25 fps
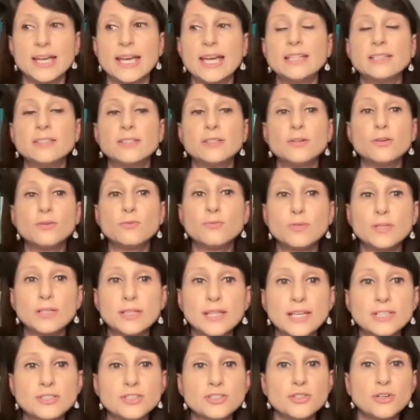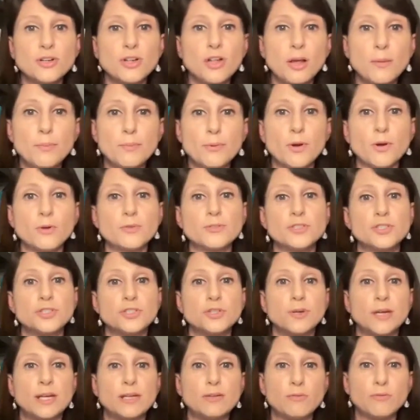It's a relational approach
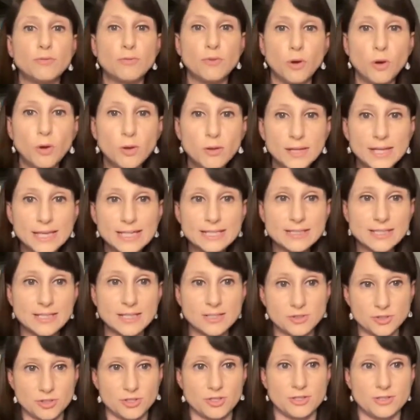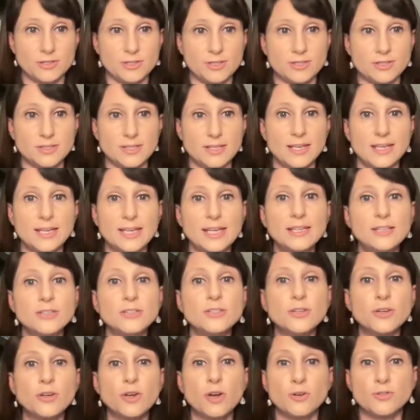to enrolling teachers
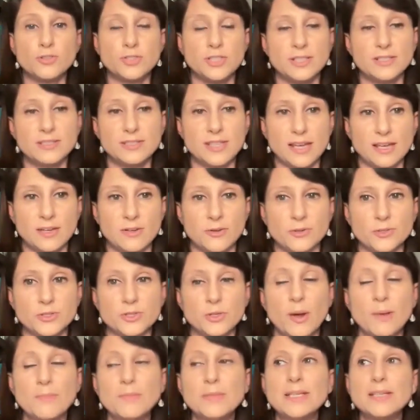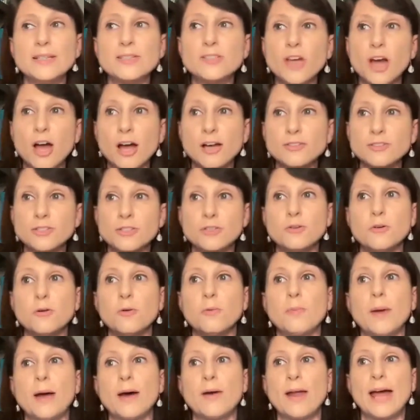into coaching cycles. So I'm going to talk to you
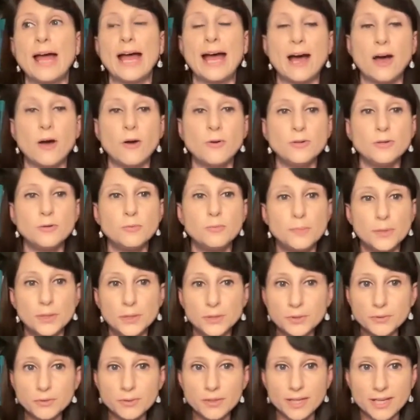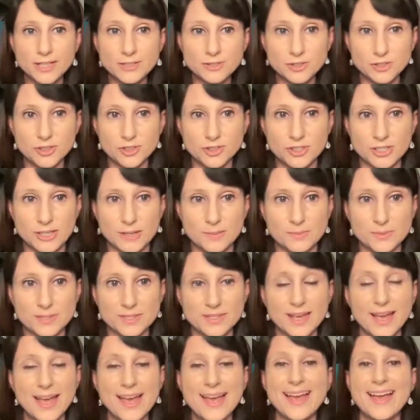about how you build
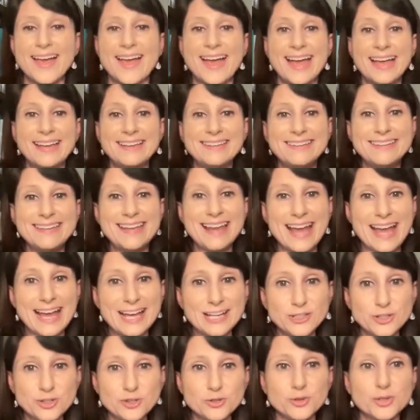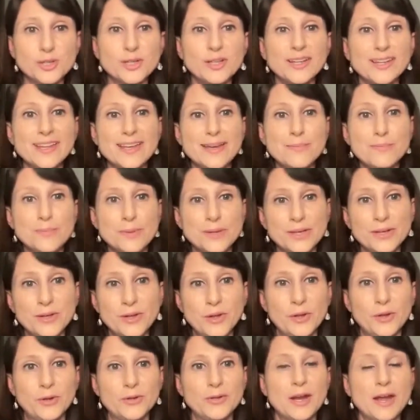relationships and naturally
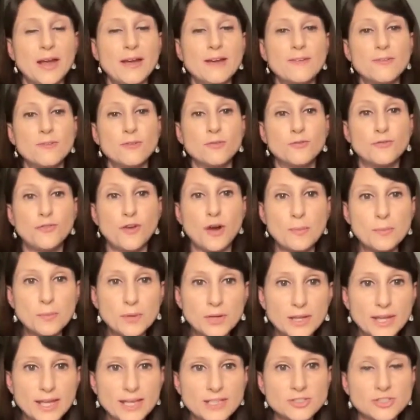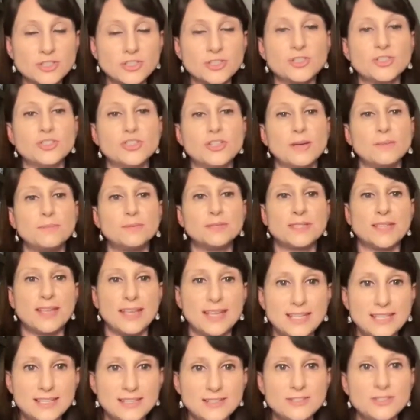build from relationships
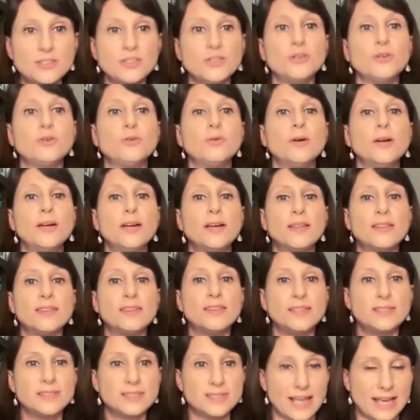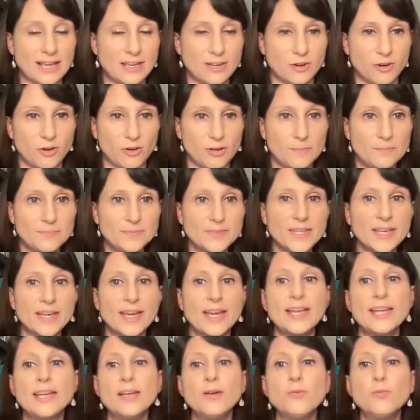into the cycle.
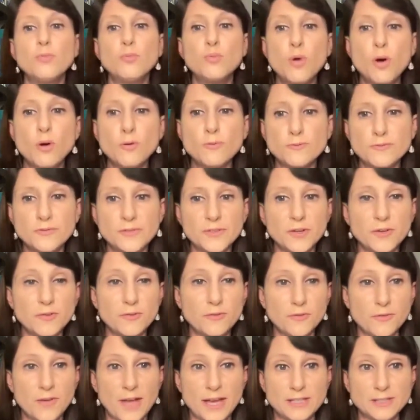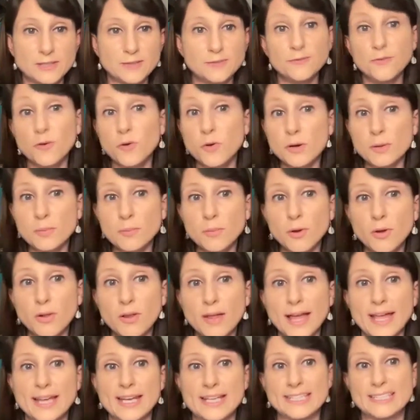And it won't feel as
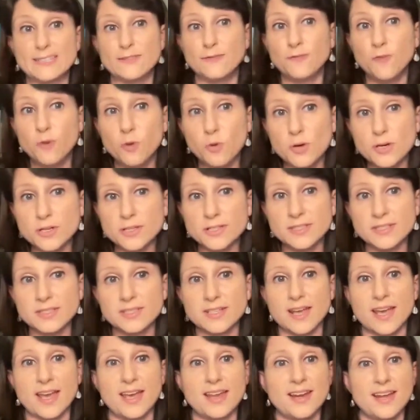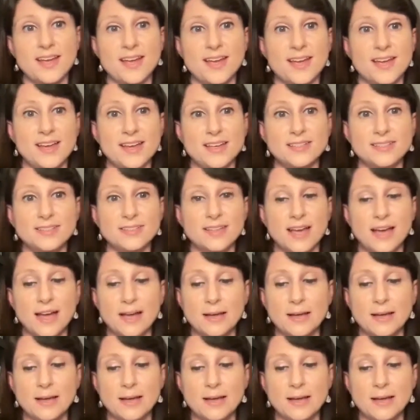formal and as forced and as